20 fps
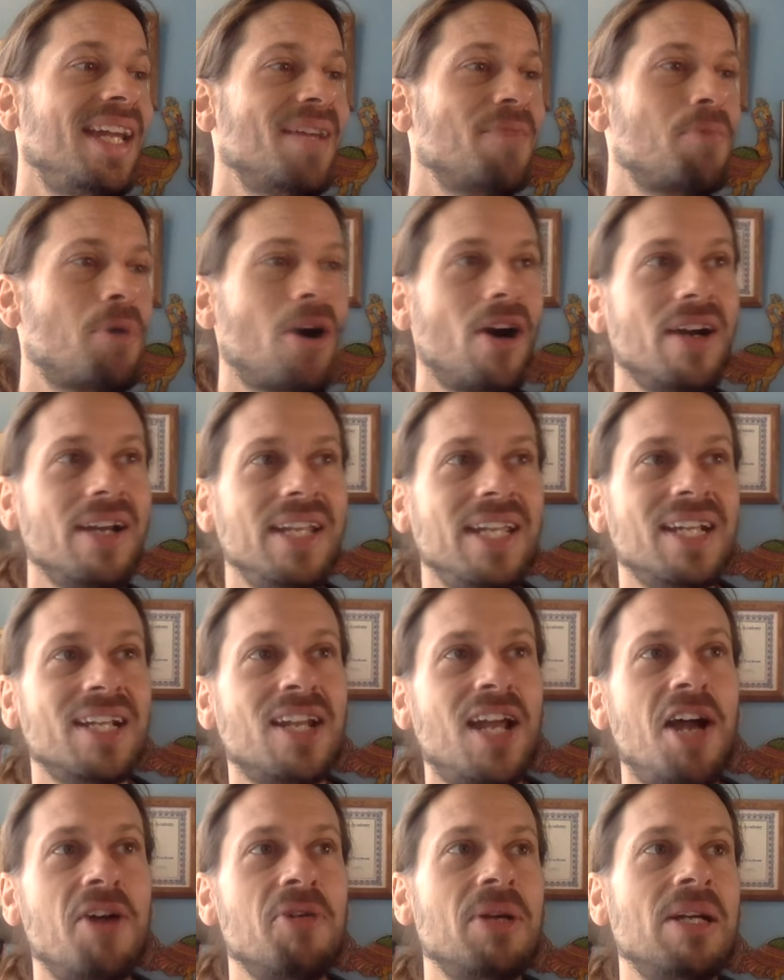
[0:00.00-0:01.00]
partying a
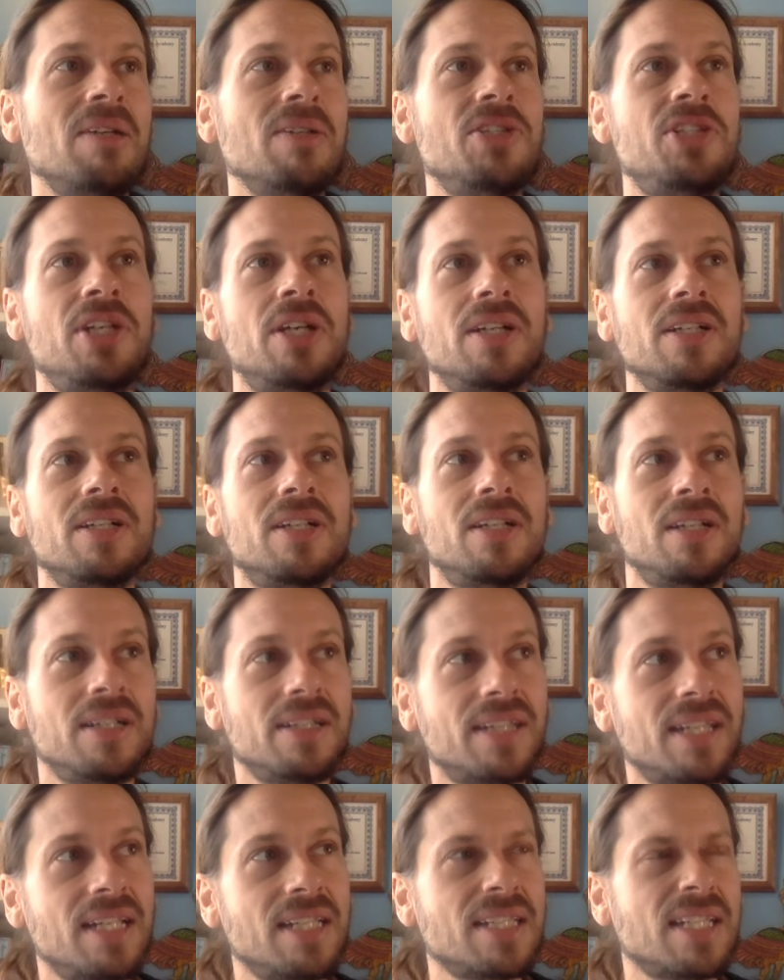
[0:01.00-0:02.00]
lot when I was younger
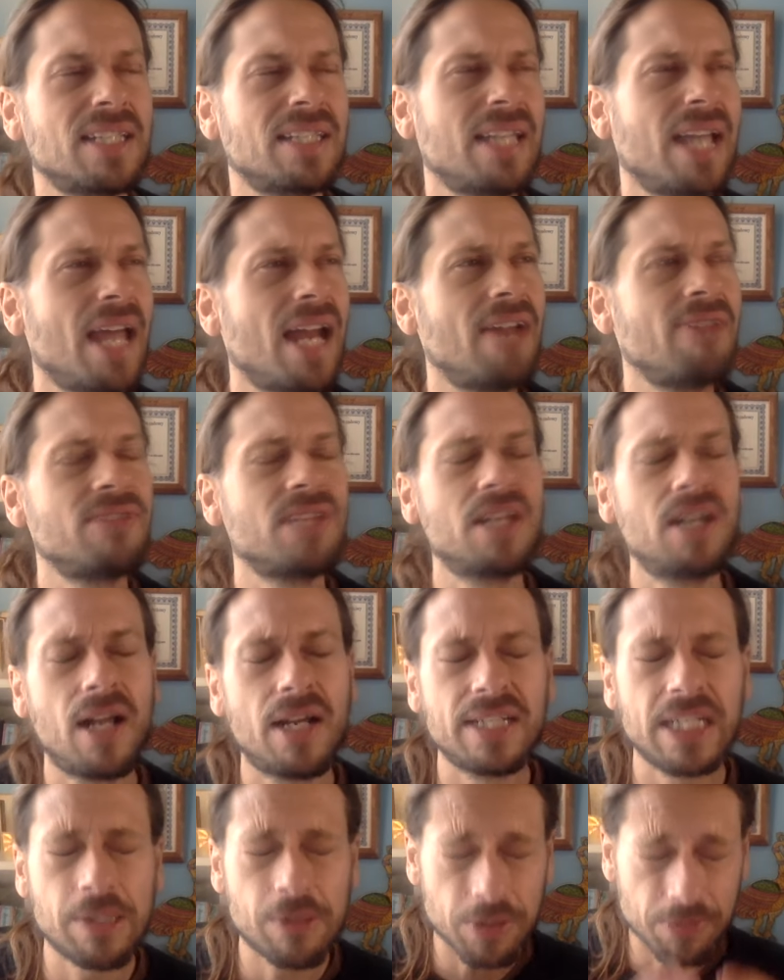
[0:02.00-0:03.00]
and things like that. I've done a lot
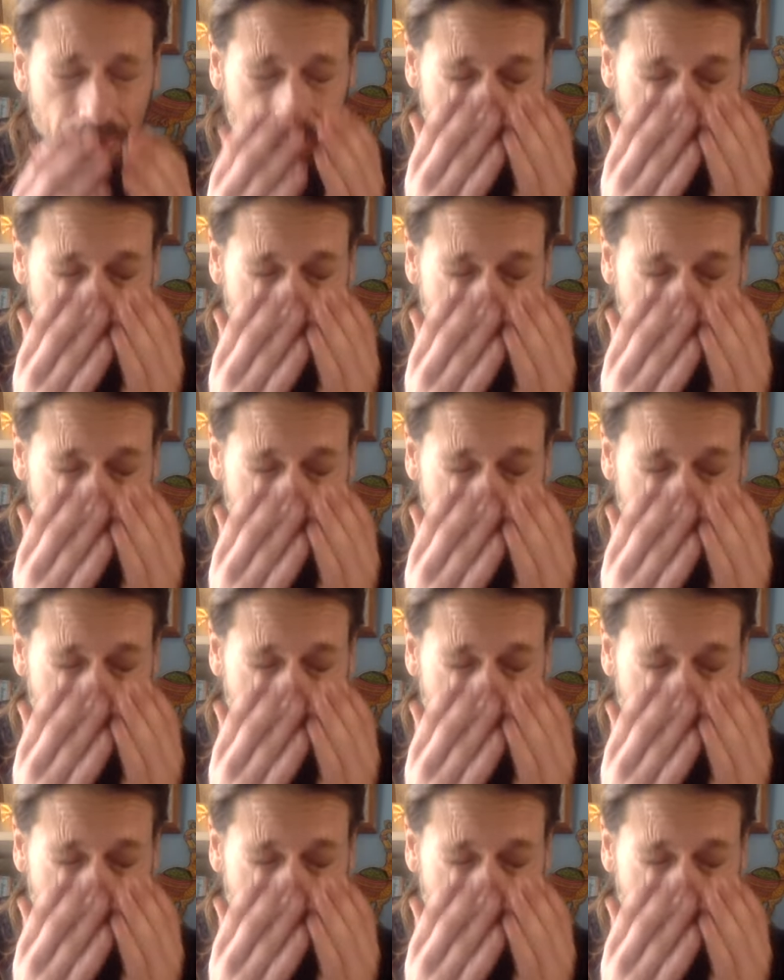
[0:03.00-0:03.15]
of damage to